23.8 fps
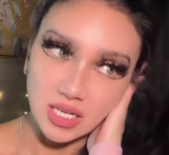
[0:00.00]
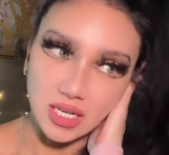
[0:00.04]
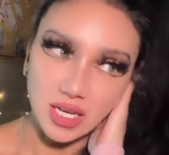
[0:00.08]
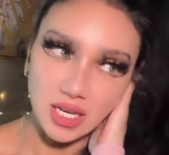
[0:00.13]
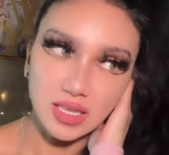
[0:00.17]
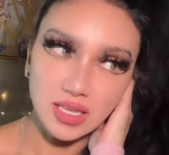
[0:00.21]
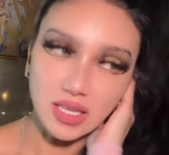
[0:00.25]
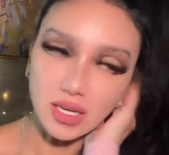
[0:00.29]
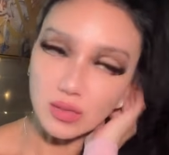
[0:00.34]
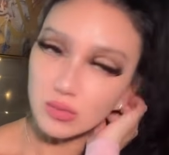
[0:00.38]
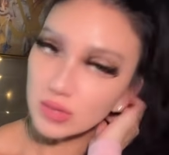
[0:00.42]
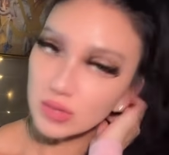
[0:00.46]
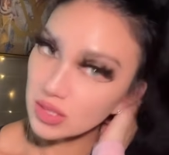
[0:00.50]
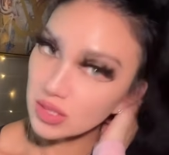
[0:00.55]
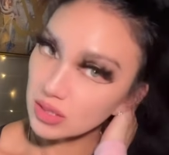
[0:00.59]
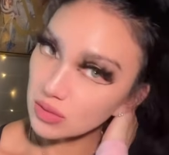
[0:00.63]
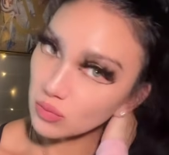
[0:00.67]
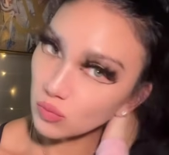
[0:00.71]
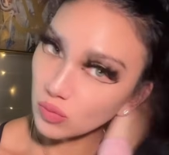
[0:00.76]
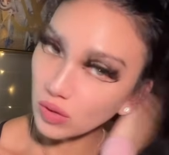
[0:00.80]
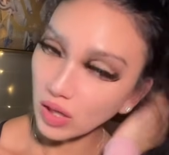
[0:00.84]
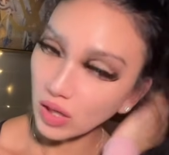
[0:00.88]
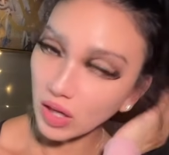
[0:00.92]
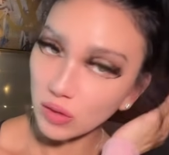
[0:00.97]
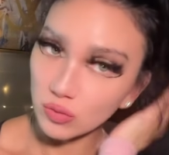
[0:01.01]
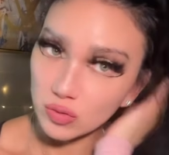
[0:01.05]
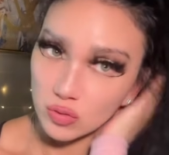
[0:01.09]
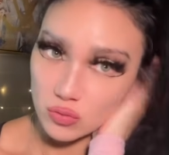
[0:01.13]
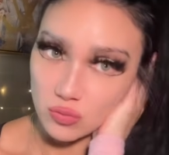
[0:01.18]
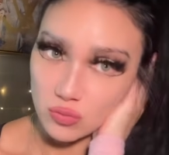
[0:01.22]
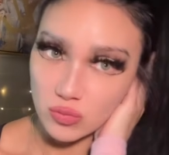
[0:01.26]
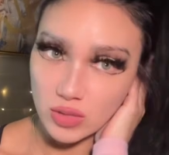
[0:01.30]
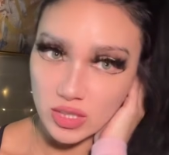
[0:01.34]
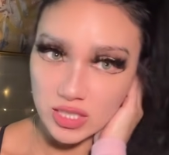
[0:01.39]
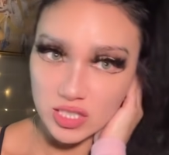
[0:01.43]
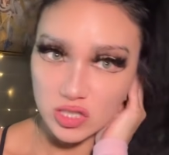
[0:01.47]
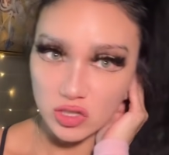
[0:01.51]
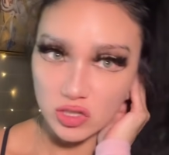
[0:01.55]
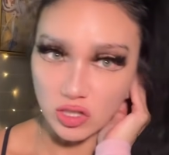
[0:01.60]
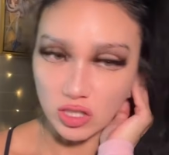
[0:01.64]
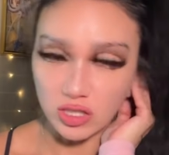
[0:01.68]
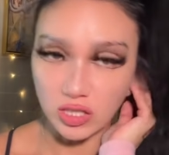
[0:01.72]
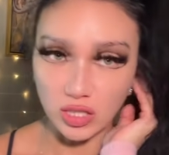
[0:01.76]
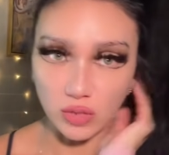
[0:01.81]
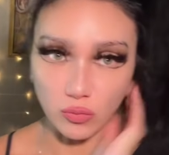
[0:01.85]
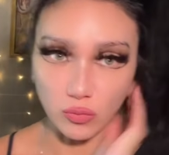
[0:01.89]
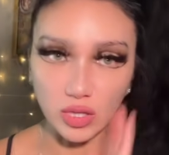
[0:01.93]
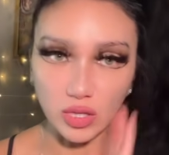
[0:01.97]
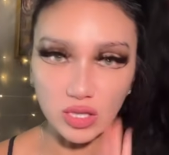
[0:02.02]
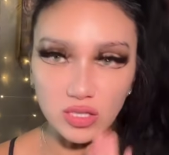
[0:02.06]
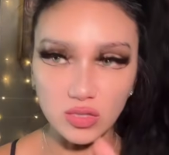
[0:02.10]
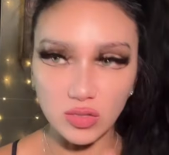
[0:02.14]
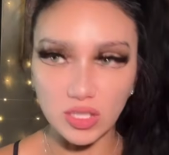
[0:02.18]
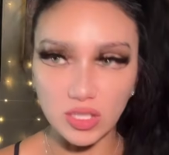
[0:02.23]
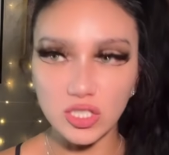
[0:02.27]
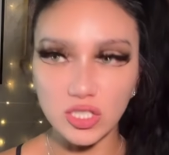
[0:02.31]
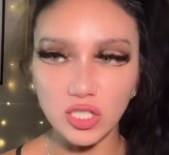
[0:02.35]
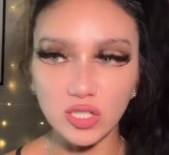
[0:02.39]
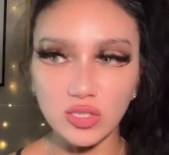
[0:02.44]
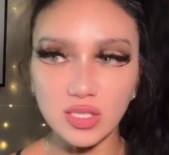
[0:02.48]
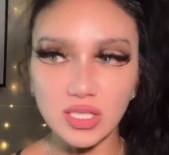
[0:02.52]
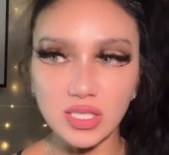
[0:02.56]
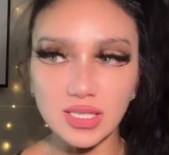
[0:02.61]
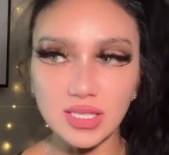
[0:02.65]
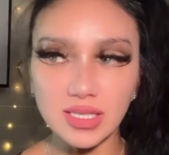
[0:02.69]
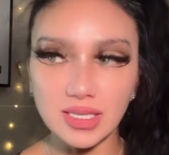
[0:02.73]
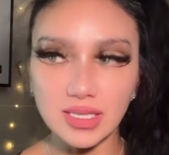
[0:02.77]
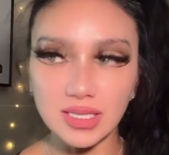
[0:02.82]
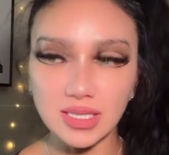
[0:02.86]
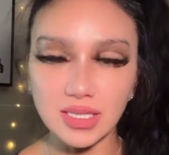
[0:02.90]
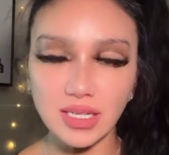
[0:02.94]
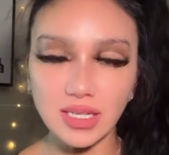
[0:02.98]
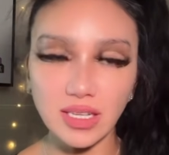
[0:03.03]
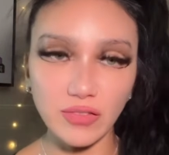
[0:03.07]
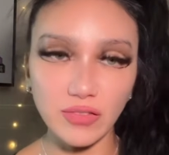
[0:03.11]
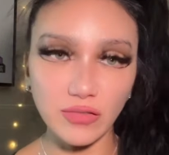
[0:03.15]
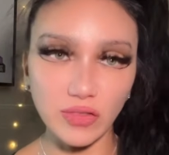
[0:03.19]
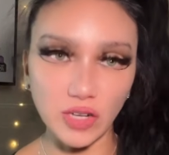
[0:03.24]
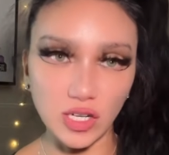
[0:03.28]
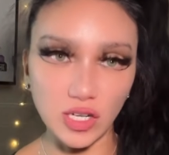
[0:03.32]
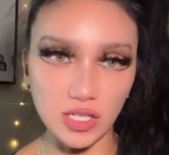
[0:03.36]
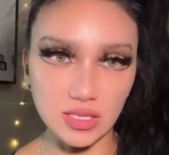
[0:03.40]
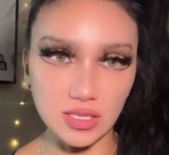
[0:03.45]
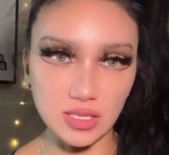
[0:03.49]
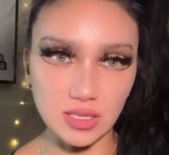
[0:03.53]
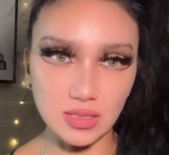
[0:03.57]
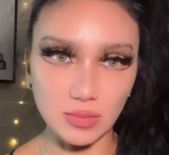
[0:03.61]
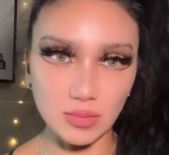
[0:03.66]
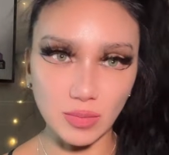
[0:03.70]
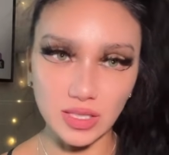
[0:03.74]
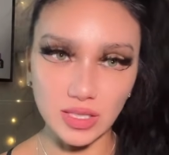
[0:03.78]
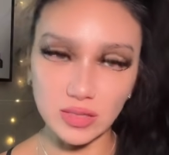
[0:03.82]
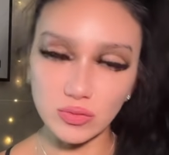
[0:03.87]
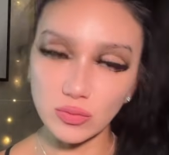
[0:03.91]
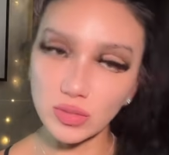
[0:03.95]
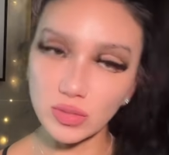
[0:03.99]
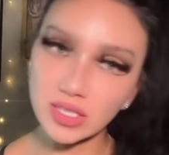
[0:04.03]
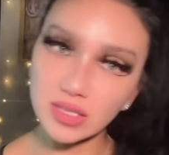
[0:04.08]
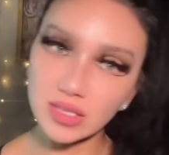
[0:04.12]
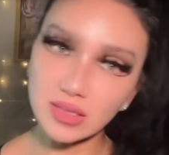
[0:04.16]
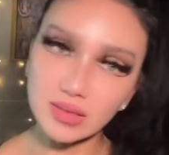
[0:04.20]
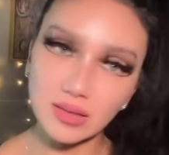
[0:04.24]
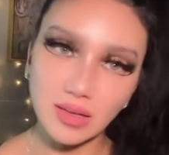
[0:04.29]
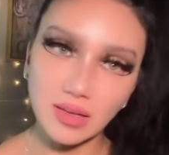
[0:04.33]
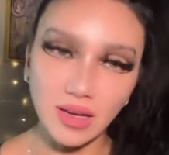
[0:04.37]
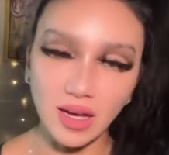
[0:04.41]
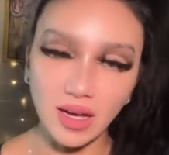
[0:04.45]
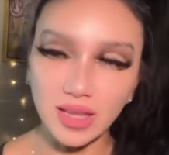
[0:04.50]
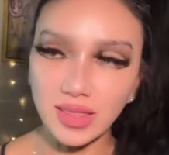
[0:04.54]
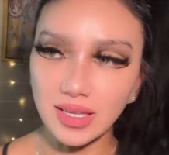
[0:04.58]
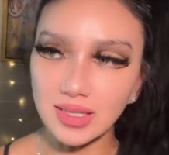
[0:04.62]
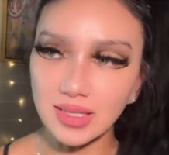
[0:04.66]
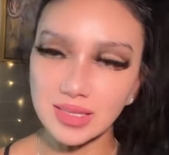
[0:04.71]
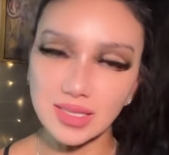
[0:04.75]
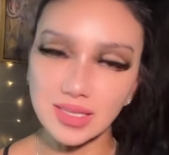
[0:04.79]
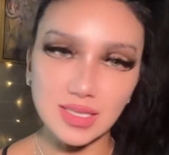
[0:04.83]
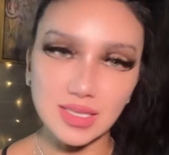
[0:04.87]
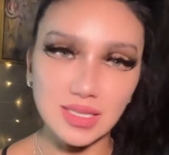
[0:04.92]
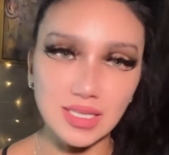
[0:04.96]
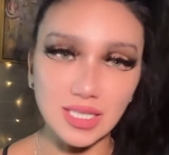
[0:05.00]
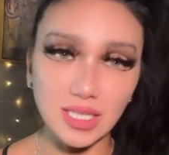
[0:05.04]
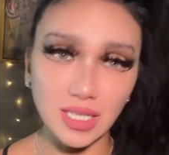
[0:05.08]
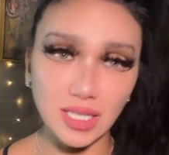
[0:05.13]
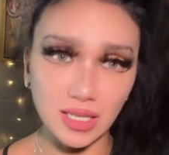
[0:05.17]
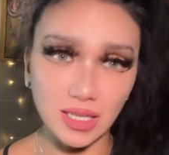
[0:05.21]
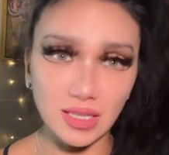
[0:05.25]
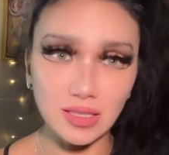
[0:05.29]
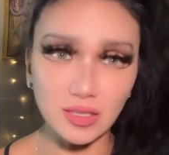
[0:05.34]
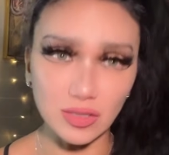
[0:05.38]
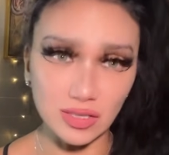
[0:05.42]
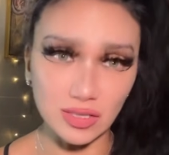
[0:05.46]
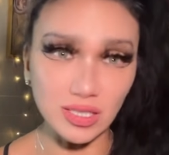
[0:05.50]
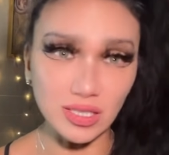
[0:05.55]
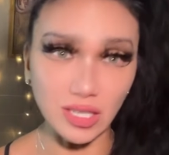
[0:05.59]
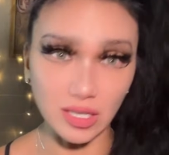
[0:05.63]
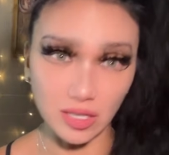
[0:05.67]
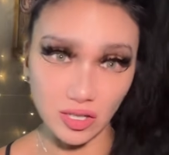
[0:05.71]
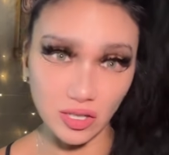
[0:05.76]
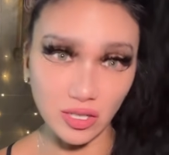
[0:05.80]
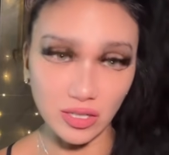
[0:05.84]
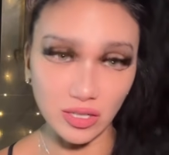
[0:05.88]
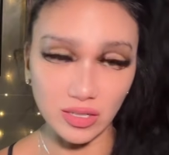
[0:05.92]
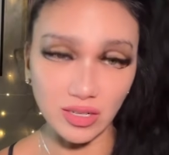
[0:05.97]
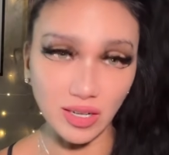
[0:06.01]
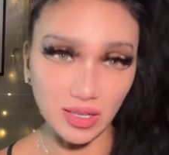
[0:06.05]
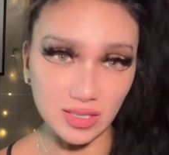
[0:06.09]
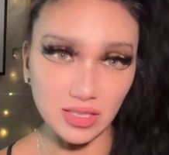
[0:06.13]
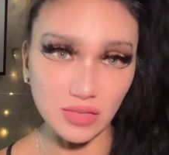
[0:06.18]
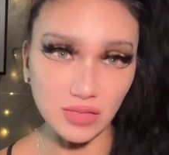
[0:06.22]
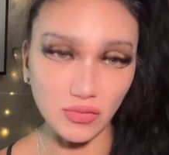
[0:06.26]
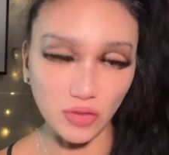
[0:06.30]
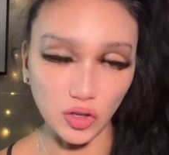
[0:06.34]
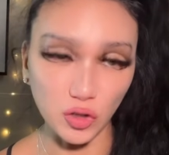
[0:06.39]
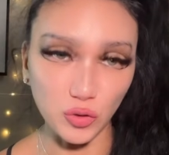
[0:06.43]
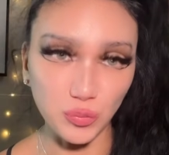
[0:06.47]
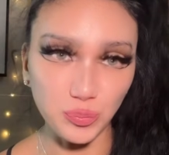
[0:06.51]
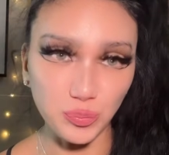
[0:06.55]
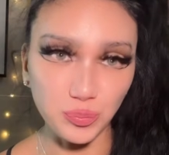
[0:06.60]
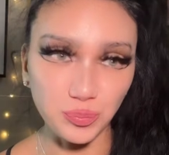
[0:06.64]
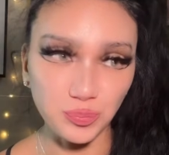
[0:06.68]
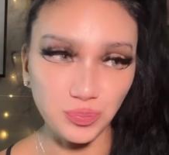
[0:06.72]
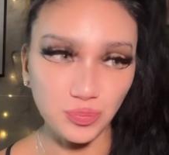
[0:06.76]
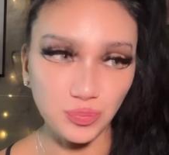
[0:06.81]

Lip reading: And that was what I was really struggling with. So I chose the 16E first because I'm like, I think 16E looks like a good, nice phone.